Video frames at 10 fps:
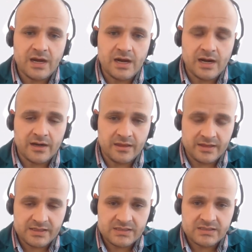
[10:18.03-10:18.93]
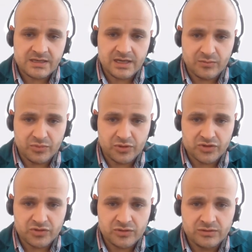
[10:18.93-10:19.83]
are this in
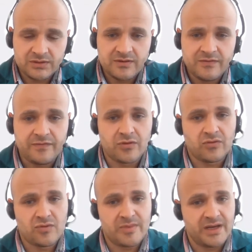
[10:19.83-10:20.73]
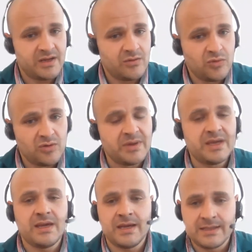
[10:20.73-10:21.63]
Portugal. For Romania will
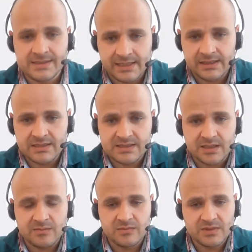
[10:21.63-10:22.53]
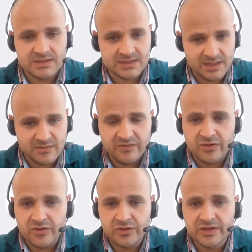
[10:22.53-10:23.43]
be exactly the same. The same
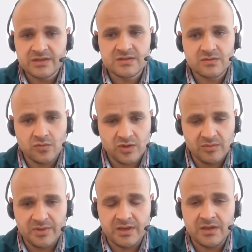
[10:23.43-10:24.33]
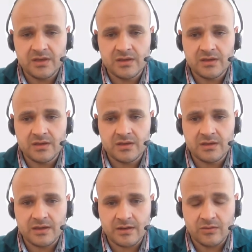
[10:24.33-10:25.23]
4 units will
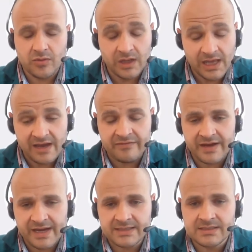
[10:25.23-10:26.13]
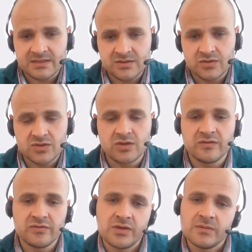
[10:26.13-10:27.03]
have access to the
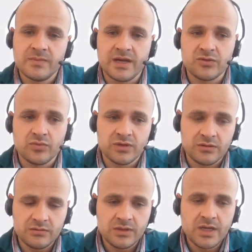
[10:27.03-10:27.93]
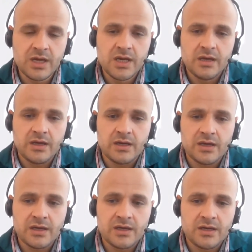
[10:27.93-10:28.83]
software and will
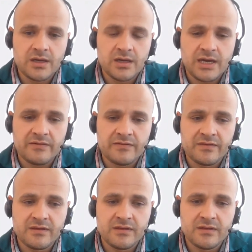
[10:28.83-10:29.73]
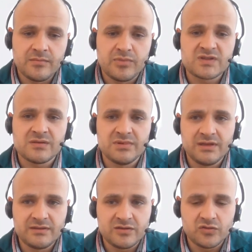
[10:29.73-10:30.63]
have the
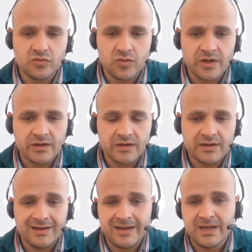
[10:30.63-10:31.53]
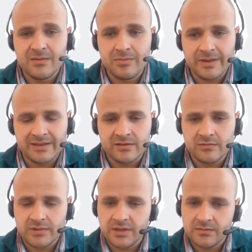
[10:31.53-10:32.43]
possibility to work in a better
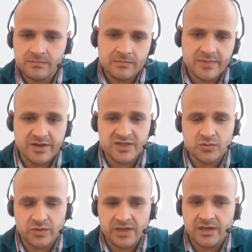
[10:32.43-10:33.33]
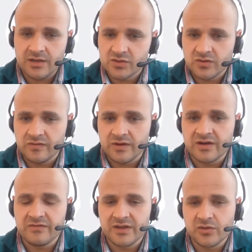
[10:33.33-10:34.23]
way, because we so far
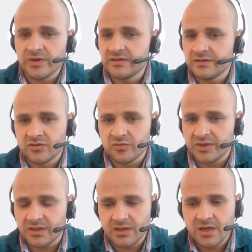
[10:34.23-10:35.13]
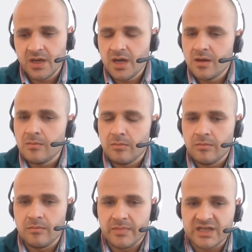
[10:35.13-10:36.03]
evaluated to be
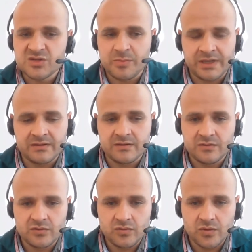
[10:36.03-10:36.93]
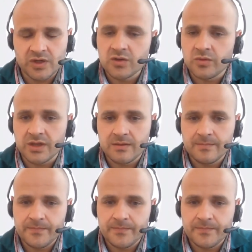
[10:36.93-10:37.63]
much better to work with.